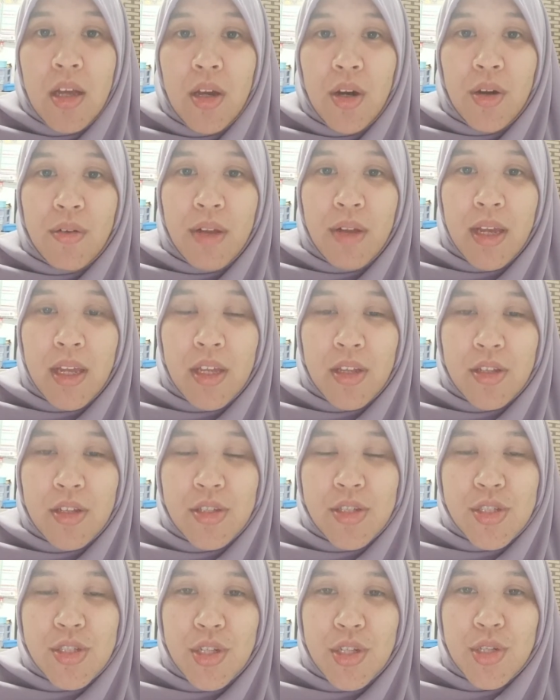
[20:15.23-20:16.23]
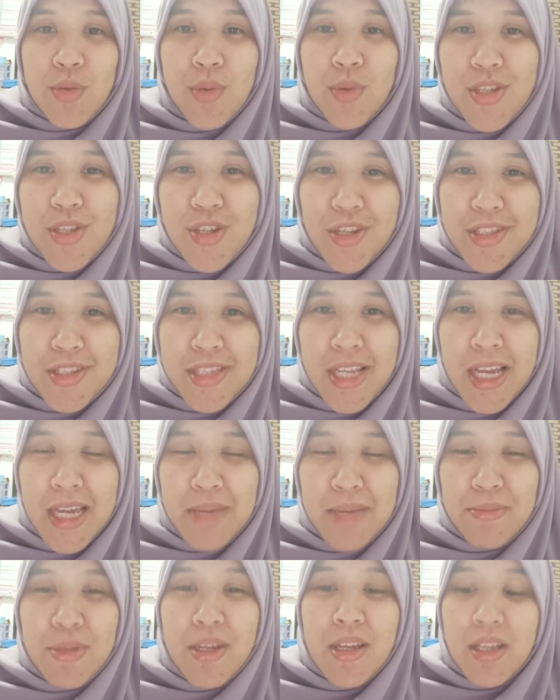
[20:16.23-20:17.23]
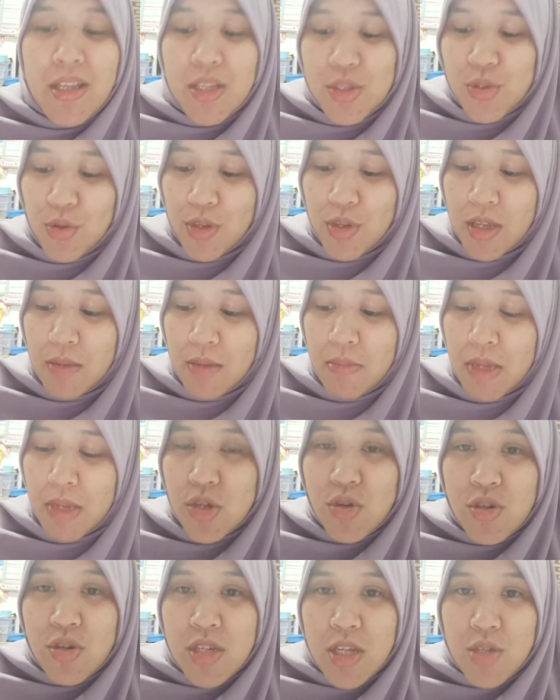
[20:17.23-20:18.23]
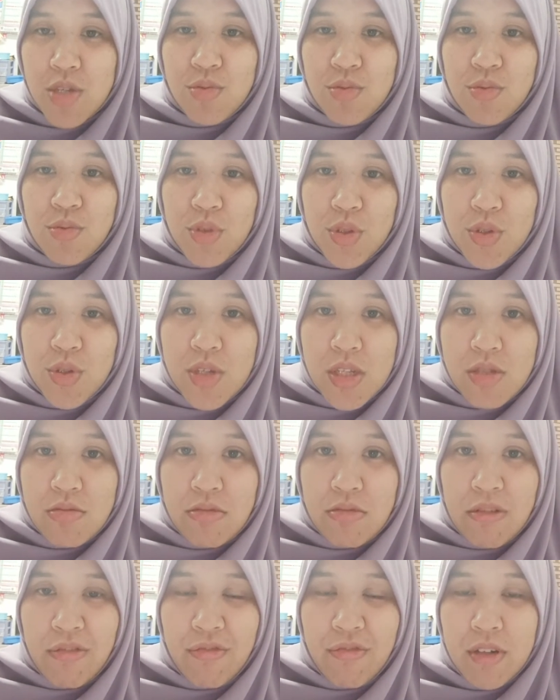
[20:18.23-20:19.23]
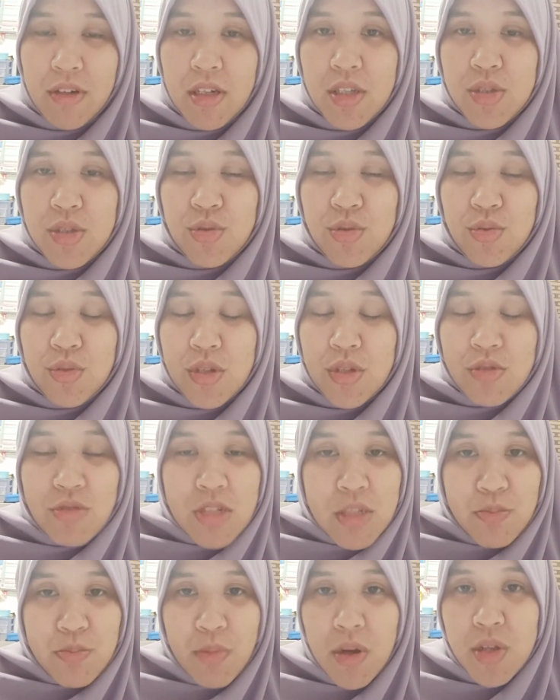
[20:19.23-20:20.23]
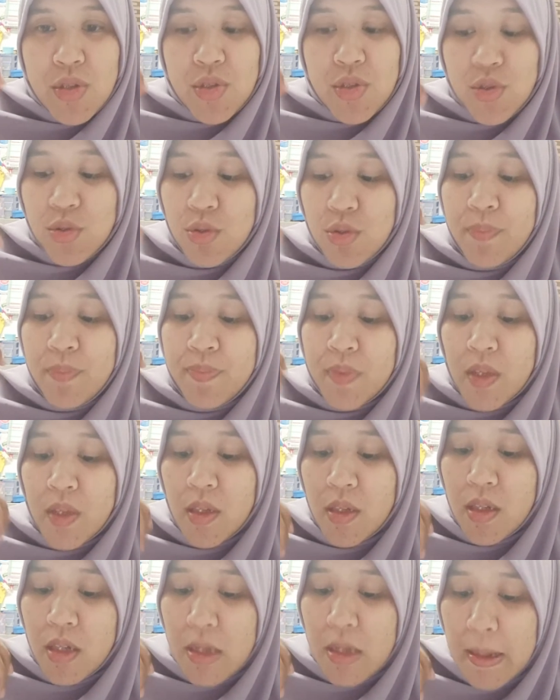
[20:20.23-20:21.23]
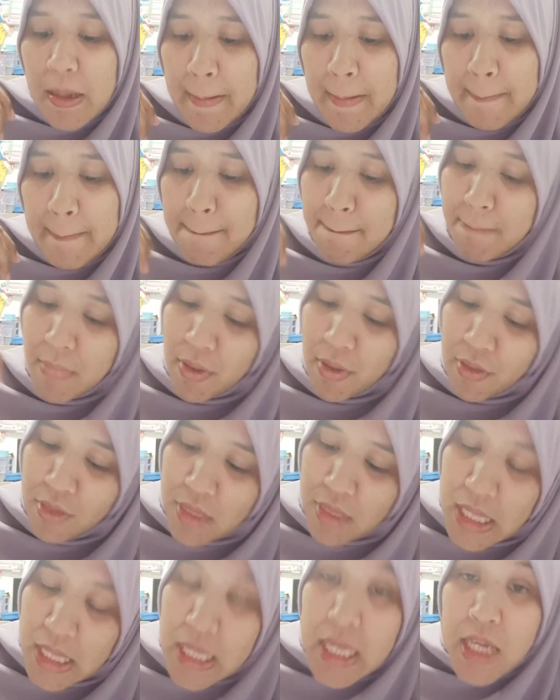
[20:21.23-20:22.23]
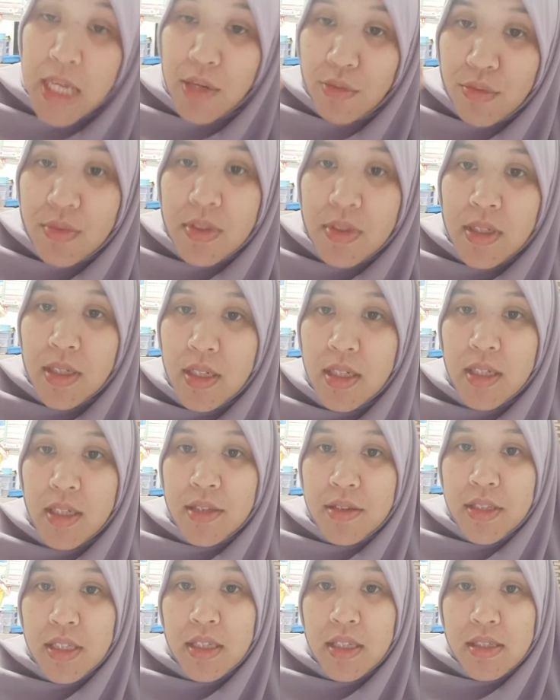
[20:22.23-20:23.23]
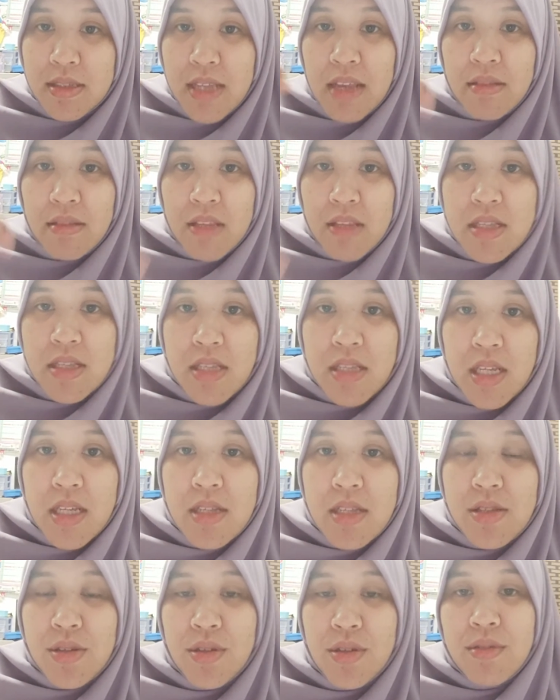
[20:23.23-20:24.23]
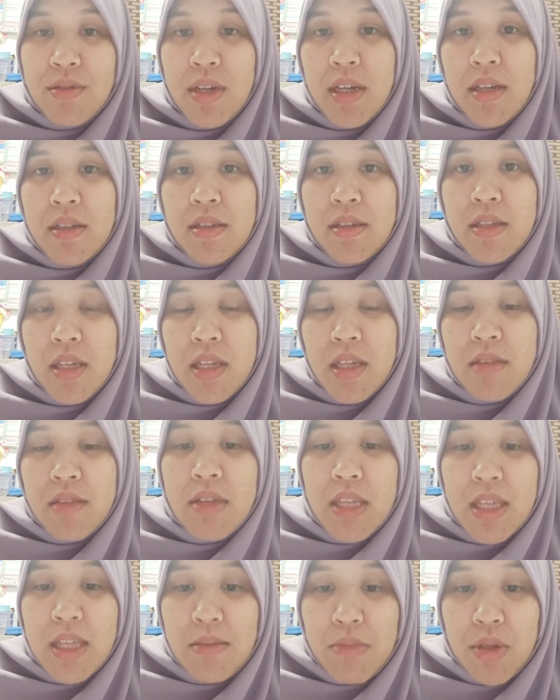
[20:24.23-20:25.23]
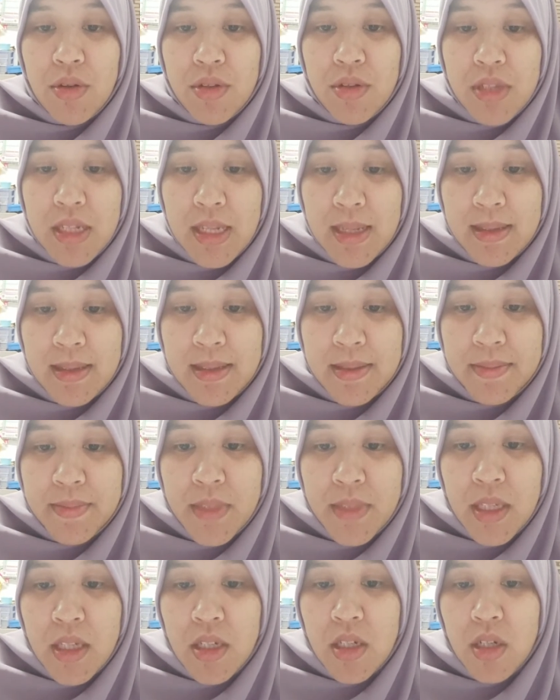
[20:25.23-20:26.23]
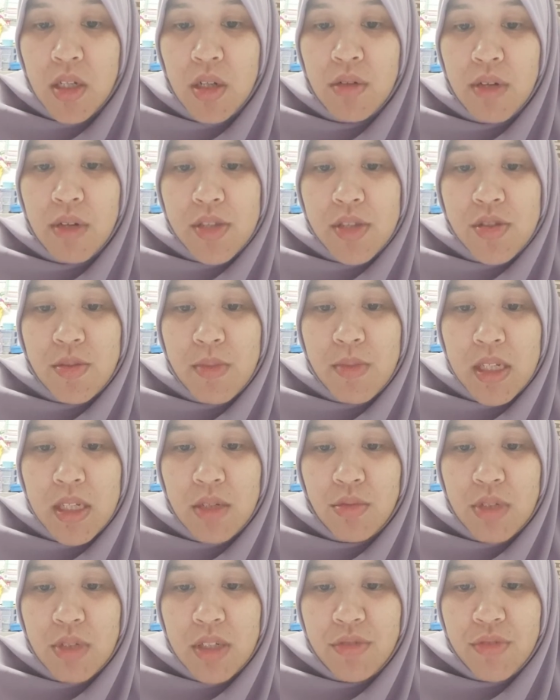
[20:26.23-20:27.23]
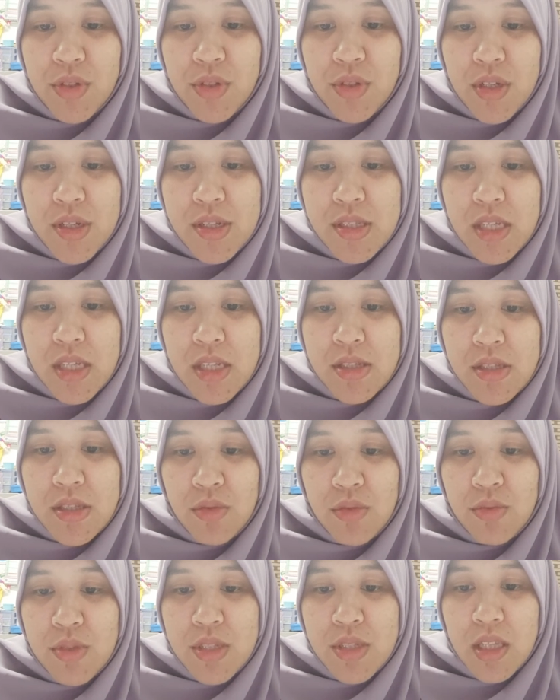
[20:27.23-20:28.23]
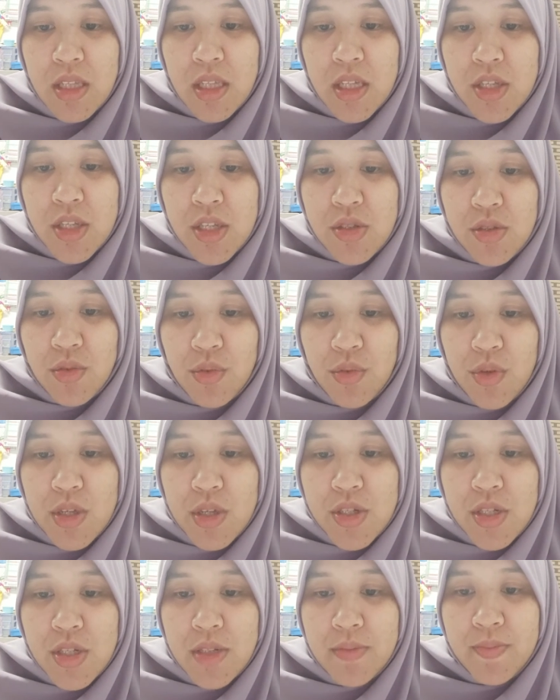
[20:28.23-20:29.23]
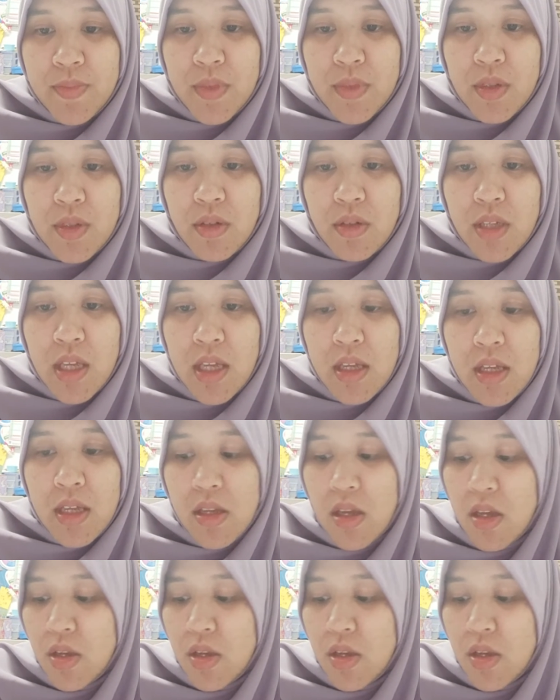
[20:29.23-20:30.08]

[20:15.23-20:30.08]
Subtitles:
Alright, you're just going to waste your time. So here, make sure you just refer to, just respond to the sentences, alright, in the email or the letter. Alright, so madam, what if we don't understand certain words of the question? Okay.